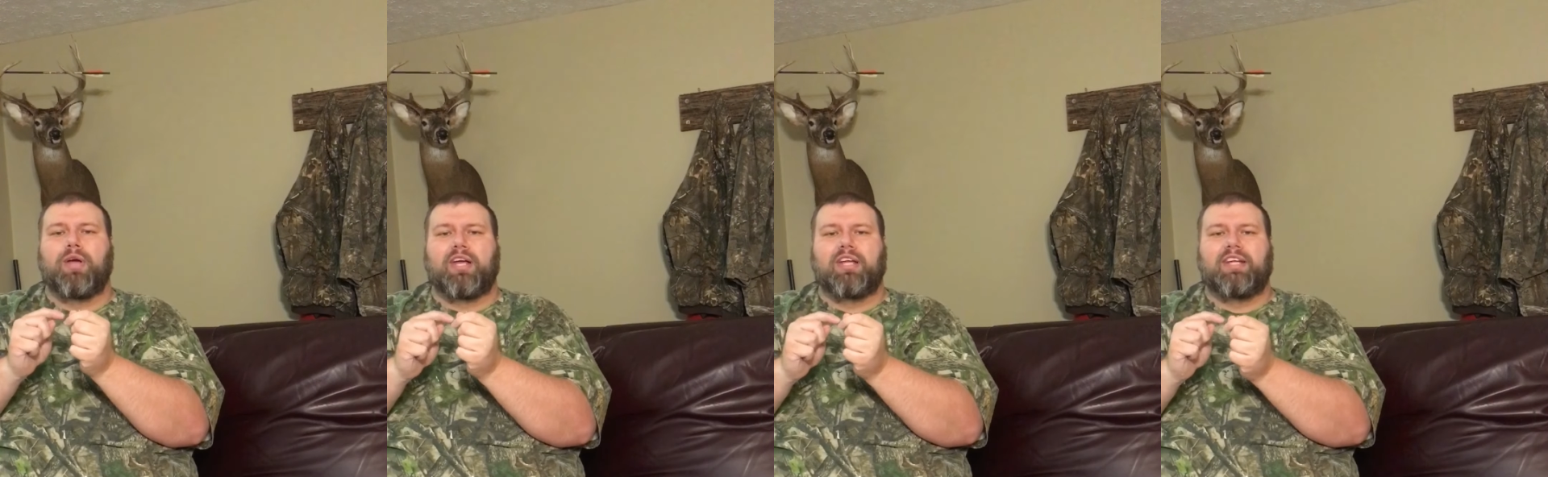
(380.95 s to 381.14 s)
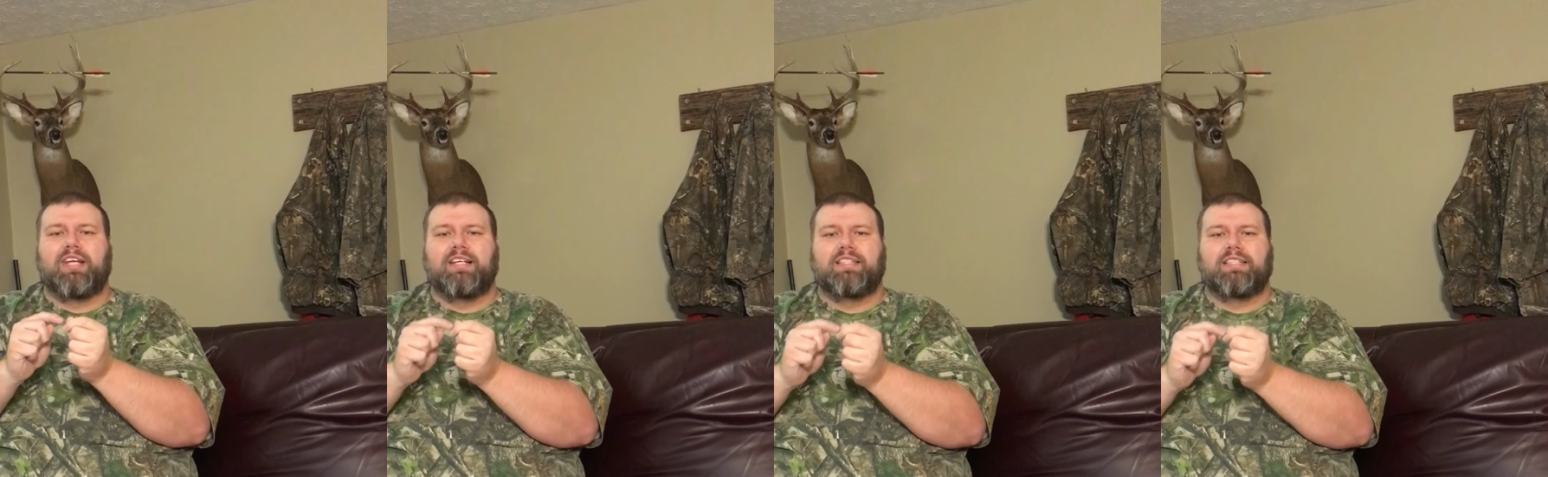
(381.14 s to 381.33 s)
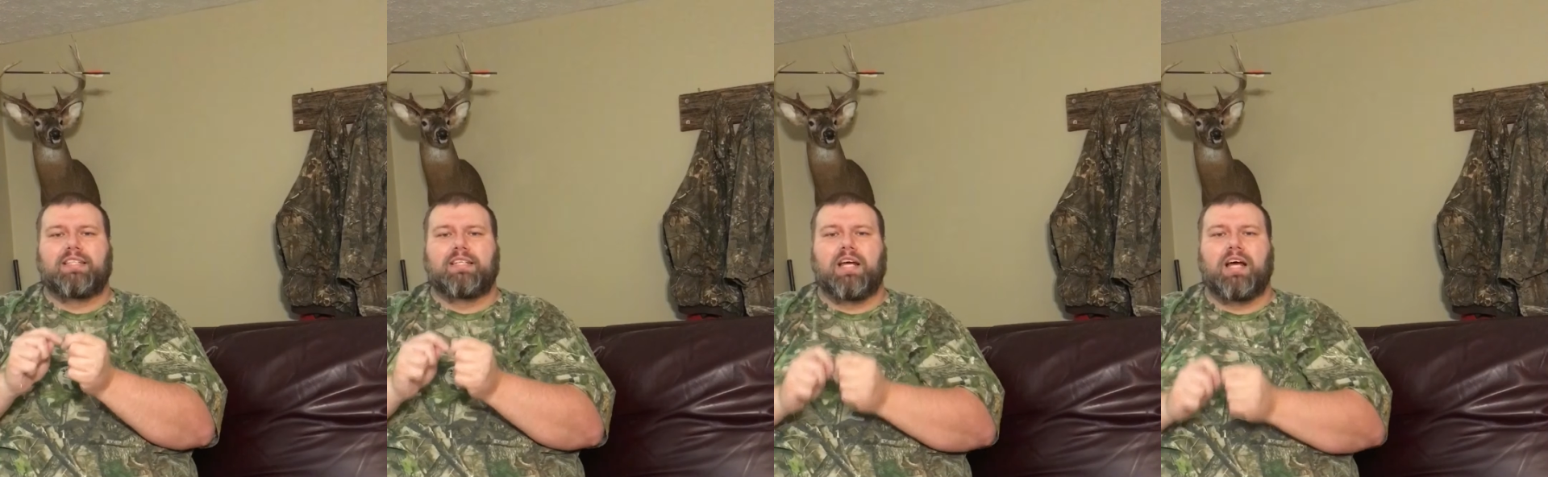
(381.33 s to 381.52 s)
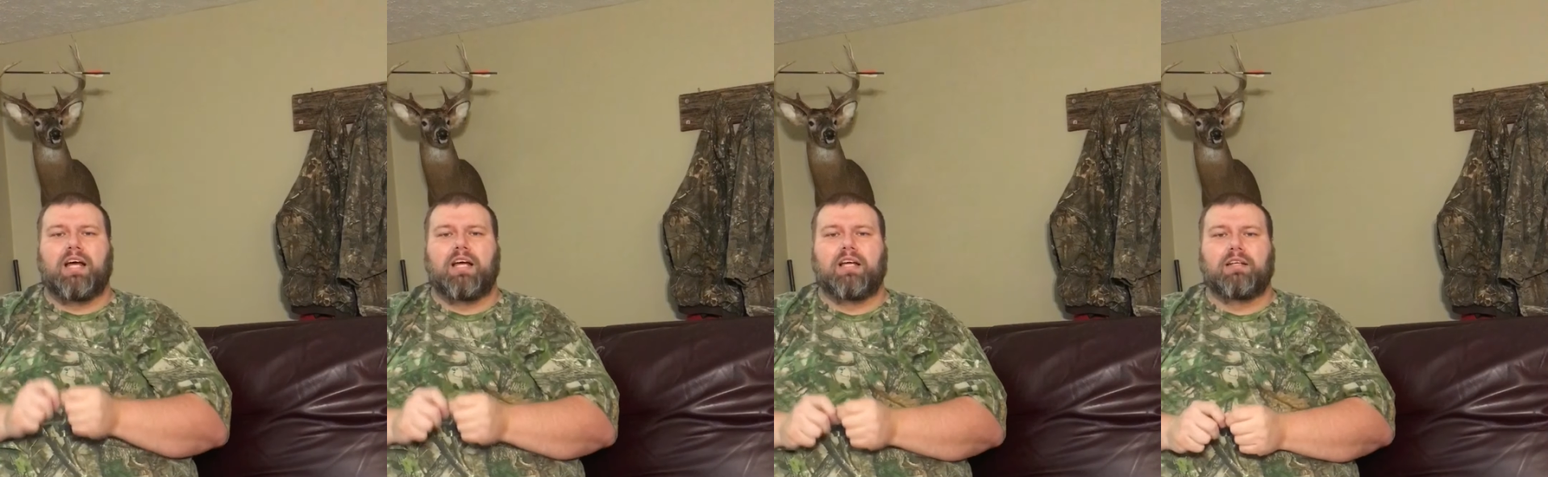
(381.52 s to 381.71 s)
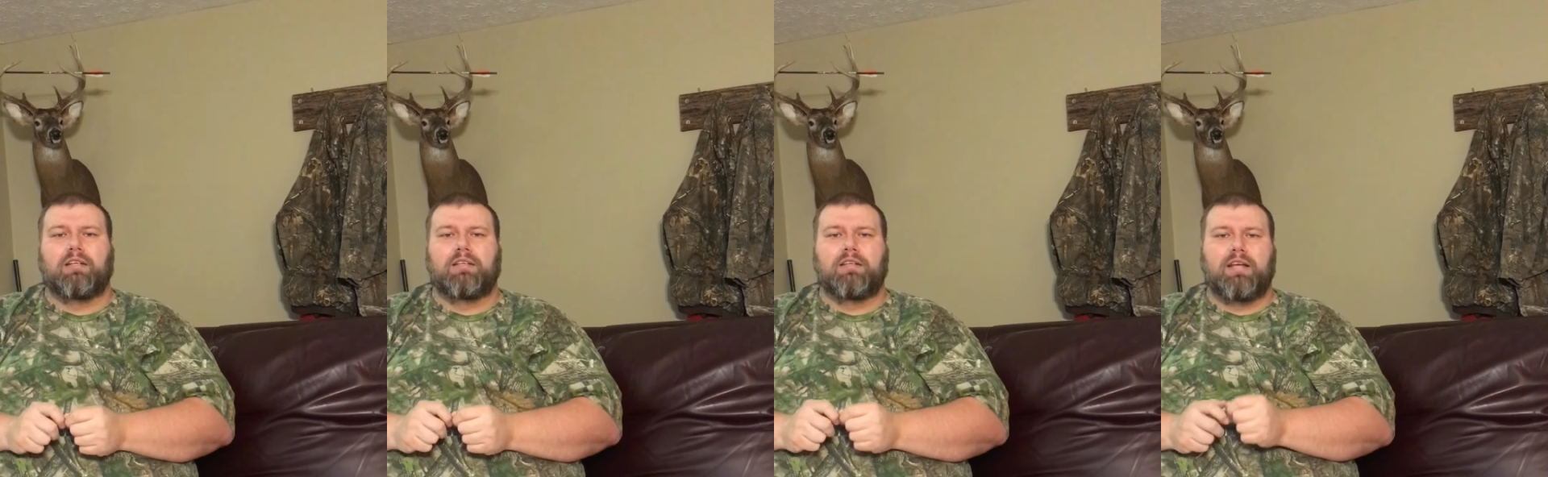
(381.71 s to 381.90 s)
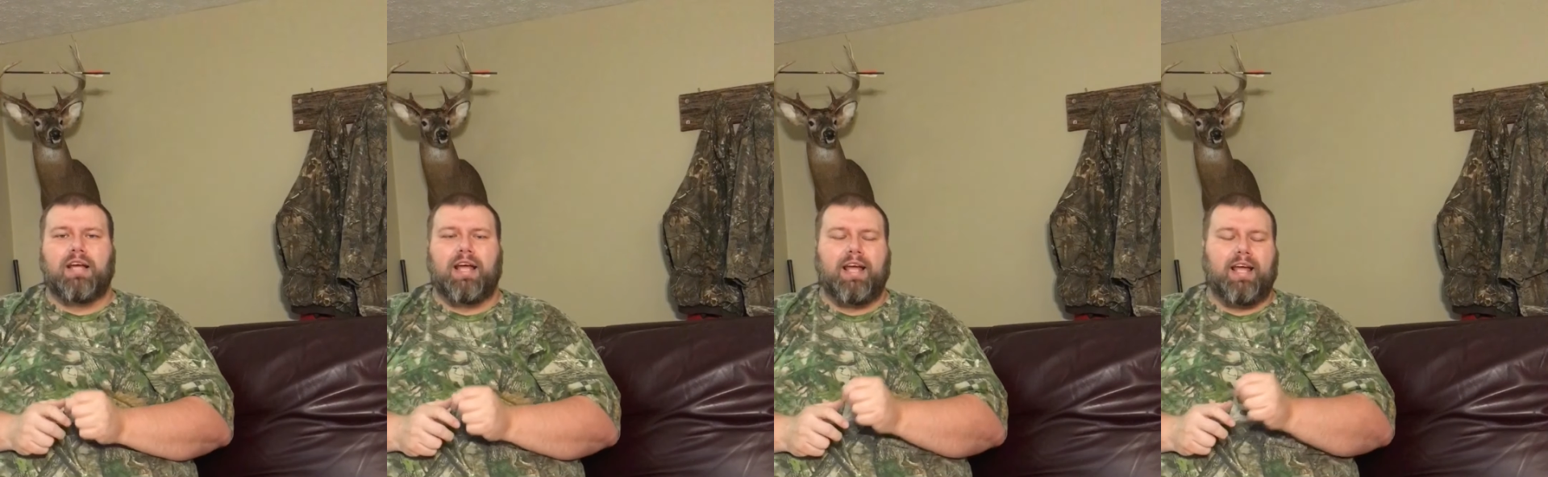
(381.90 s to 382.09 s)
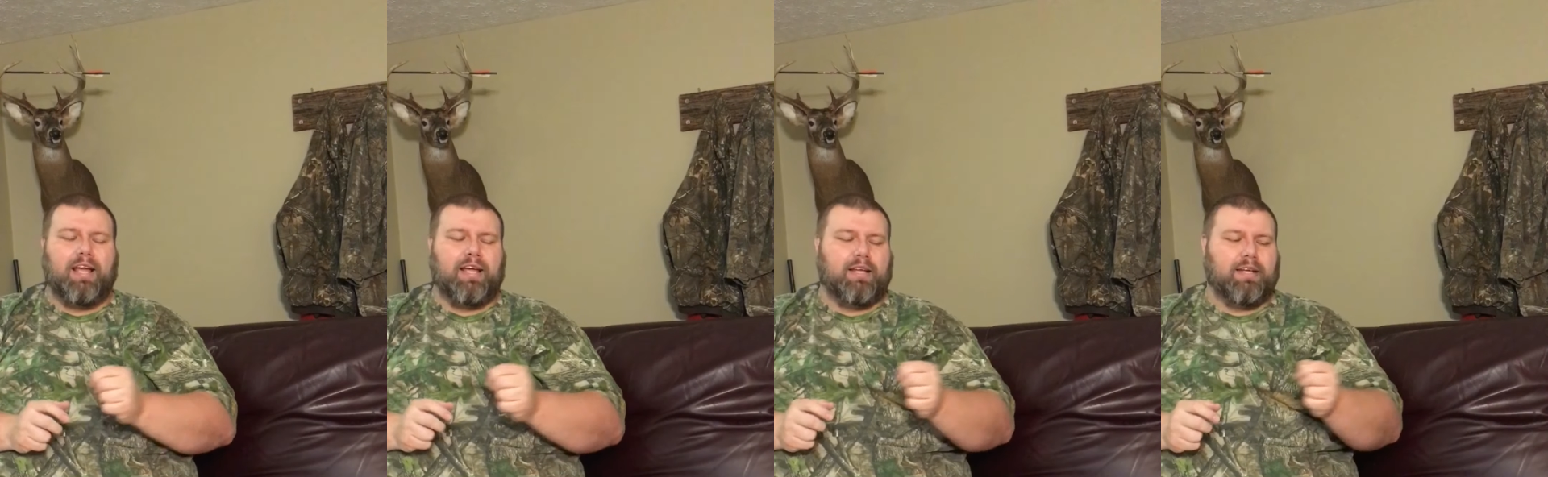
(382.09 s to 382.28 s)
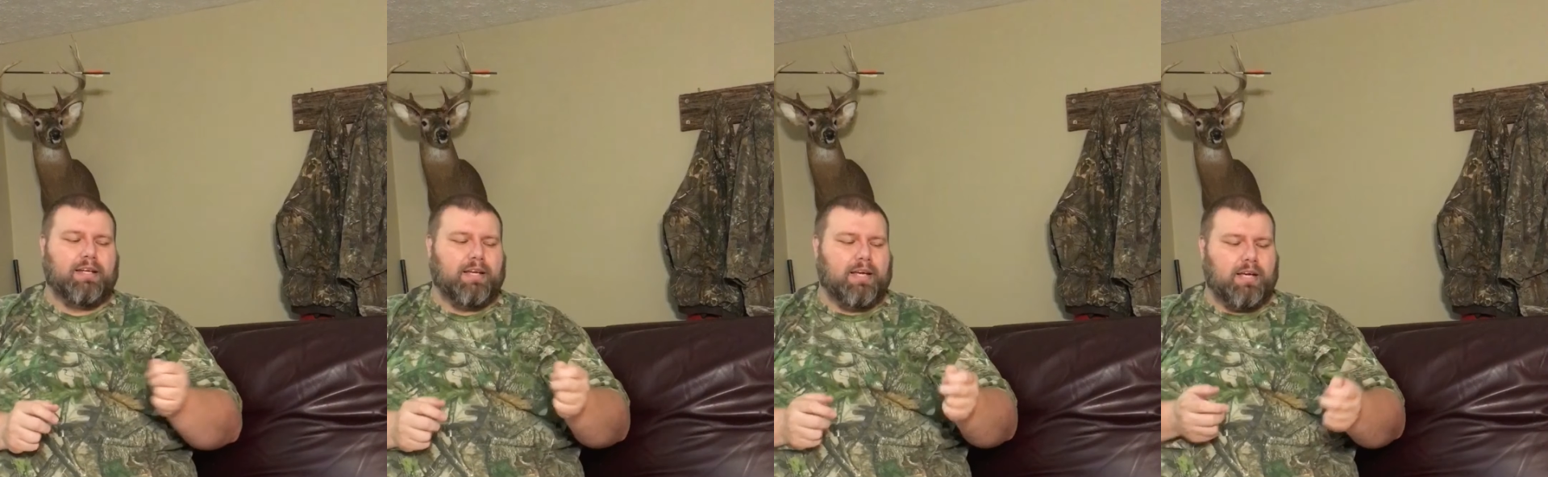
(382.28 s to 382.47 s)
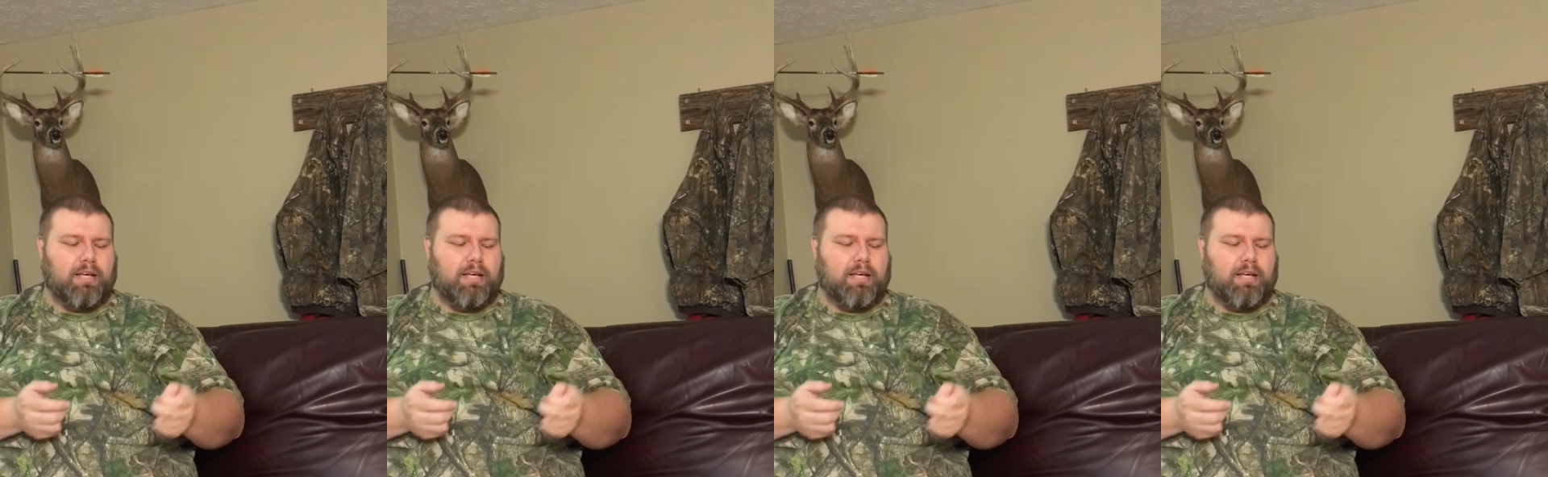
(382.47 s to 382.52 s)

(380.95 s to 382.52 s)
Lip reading: and easy knot, and